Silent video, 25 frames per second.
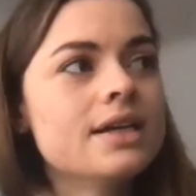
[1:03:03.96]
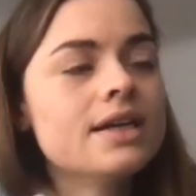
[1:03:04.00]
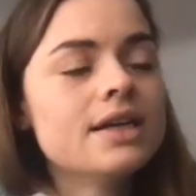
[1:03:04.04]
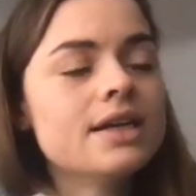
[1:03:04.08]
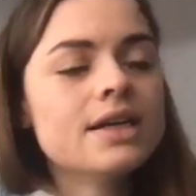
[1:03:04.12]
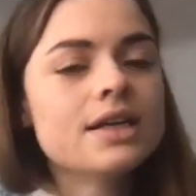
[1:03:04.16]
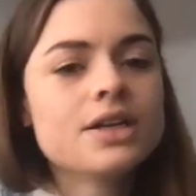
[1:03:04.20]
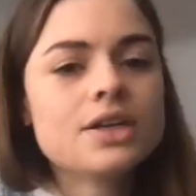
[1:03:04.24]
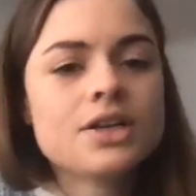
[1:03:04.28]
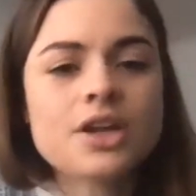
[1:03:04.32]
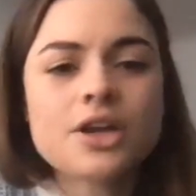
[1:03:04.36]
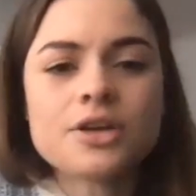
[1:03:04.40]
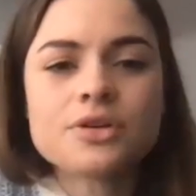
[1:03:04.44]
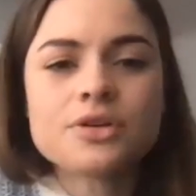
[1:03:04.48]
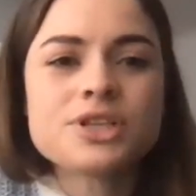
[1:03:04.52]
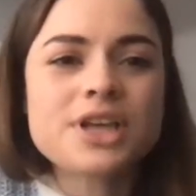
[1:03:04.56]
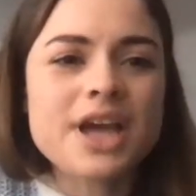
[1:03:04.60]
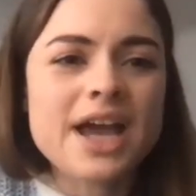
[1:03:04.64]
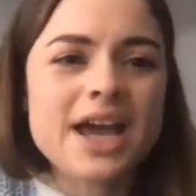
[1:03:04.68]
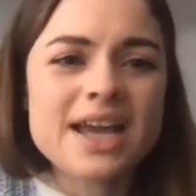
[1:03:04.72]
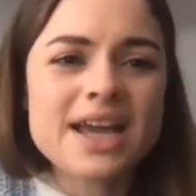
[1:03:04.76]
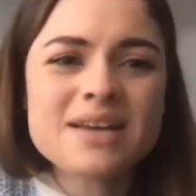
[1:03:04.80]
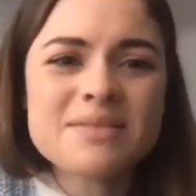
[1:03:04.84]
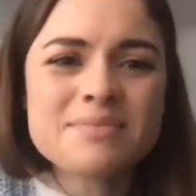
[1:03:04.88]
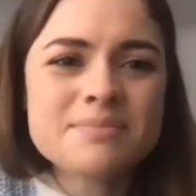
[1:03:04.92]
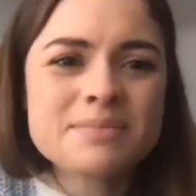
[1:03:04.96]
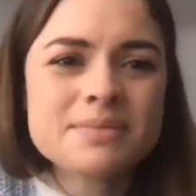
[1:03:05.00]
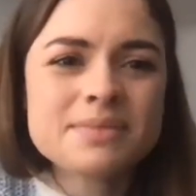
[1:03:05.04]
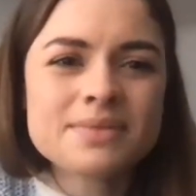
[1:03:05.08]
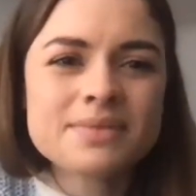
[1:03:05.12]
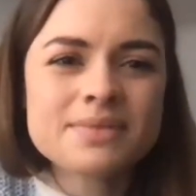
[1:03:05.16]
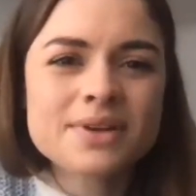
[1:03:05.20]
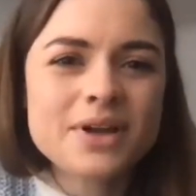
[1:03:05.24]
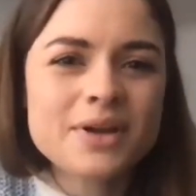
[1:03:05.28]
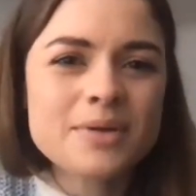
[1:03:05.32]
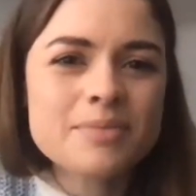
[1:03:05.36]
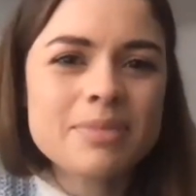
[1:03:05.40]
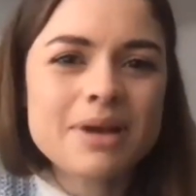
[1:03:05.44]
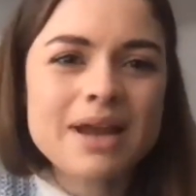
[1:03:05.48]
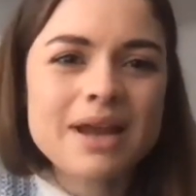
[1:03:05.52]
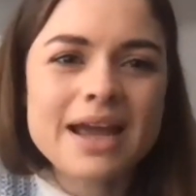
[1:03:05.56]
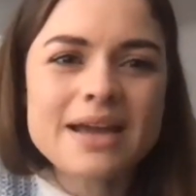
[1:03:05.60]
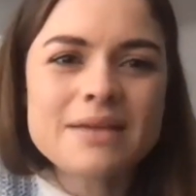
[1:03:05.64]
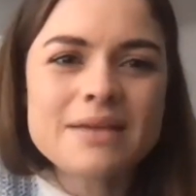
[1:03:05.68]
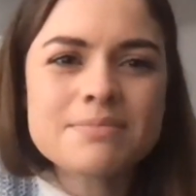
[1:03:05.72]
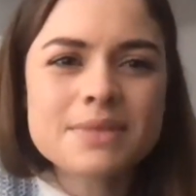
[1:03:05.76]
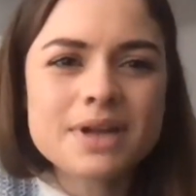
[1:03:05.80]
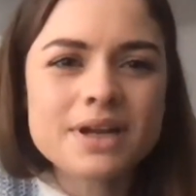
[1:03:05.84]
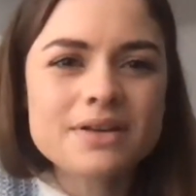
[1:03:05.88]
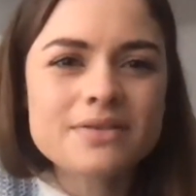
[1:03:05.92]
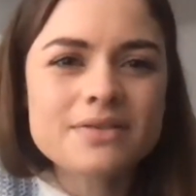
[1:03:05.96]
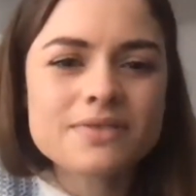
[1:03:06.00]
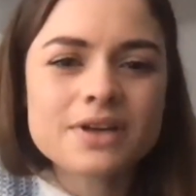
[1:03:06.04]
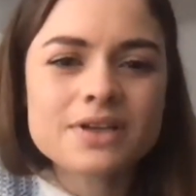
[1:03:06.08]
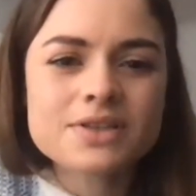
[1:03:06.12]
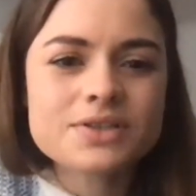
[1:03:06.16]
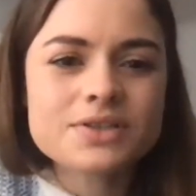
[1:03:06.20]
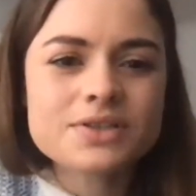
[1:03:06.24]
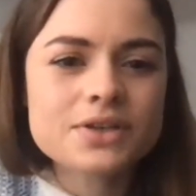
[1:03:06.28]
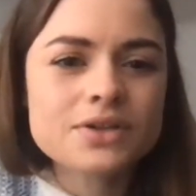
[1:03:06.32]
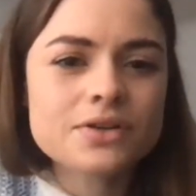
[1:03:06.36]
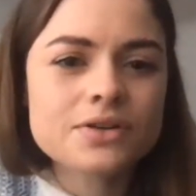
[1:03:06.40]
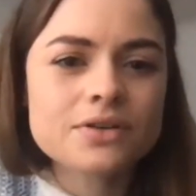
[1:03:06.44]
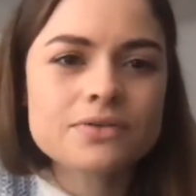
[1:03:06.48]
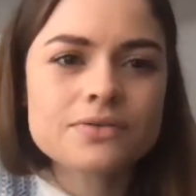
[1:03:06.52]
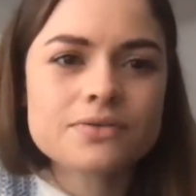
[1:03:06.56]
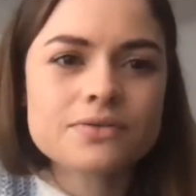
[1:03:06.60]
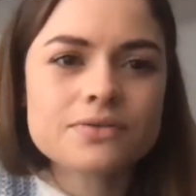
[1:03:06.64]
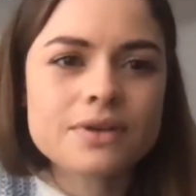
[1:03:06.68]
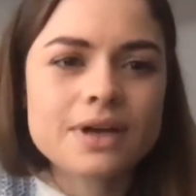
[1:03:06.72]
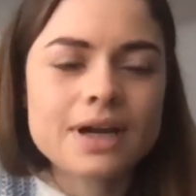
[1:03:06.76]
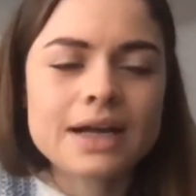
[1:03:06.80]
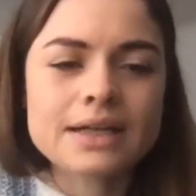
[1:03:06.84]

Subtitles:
no shame, no blame, none of us could have